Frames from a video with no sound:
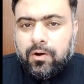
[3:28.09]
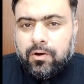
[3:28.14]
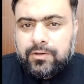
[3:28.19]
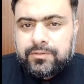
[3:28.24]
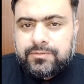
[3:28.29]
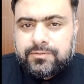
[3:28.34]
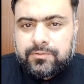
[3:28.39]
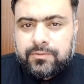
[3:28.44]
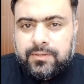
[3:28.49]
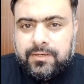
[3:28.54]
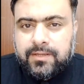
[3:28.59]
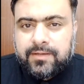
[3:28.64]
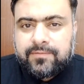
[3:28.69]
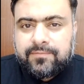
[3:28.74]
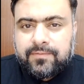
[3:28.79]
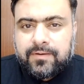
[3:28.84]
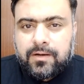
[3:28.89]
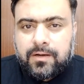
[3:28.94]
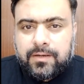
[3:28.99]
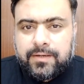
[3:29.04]
ought to
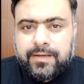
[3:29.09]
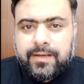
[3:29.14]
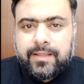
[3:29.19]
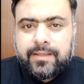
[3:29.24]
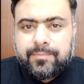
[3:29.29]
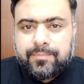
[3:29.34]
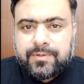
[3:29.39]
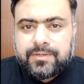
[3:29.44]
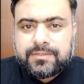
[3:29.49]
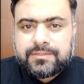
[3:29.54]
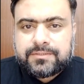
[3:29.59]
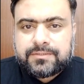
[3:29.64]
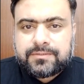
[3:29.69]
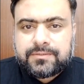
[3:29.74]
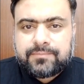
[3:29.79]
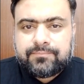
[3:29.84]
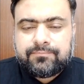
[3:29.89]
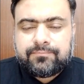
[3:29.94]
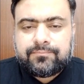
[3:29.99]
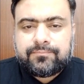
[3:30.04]
love our neighbors.